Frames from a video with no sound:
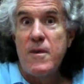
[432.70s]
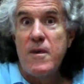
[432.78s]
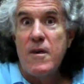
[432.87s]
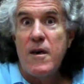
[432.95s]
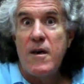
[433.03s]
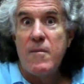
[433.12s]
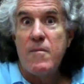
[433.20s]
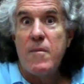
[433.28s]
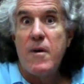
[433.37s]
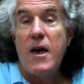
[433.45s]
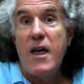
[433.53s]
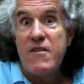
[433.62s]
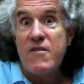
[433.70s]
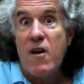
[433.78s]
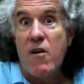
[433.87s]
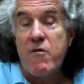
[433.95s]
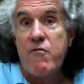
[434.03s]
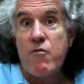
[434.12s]
and
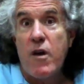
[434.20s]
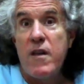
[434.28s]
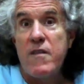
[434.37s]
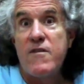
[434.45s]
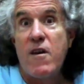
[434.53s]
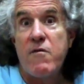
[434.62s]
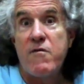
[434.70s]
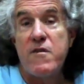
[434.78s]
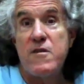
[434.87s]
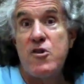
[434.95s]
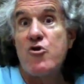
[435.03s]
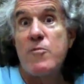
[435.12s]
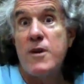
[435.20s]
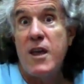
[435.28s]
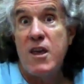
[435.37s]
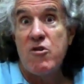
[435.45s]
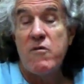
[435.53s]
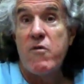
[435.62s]

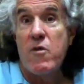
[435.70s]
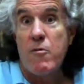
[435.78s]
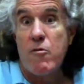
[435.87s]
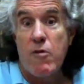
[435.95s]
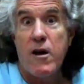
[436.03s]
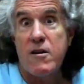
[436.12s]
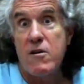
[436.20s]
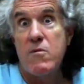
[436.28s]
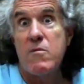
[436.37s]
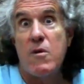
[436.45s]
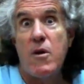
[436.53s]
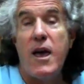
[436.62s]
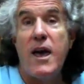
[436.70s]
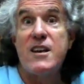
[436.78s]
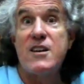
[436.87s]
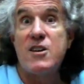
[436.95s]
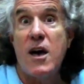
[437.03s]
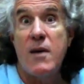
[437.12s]
self-determination for Morocco at a
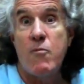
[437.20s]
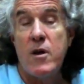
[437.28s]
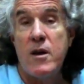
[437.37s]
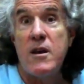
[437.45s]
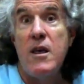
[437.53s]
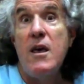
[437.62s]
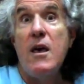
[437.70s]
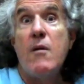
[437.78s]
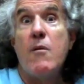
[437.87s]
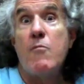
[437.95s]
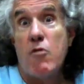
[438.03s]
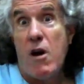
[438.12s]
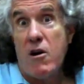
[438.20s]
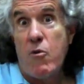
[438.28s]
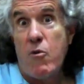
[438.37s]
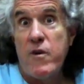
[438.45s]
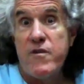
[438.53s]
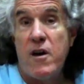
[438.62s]
time when Morocco
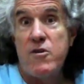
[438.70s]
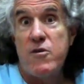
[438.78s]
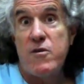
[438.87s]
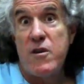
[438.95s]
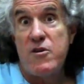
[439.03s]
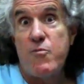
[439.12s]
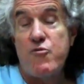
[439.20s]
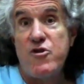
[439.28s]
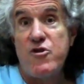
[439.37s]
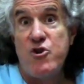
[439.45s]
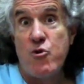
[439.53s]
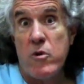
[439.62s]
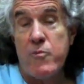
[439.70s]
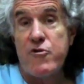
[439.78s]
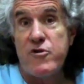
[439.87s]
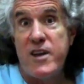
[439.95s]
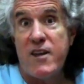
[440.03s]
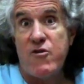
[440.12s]
was under the dual
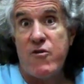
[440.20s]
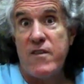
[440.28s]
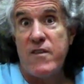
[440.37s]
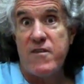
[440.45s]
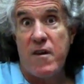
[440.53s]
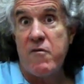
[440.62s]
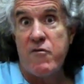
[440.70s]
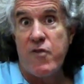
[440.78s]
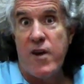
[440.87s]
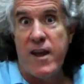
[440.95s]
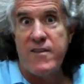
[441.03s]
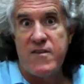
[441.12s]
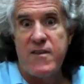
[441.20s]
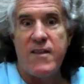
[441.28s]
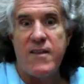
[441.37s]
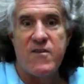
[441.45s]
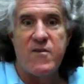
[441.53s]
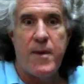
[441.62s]
protectorates of France and
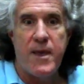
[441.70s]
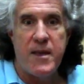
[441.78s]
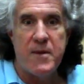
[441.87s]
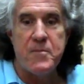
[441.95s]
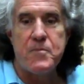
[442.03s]
Spain.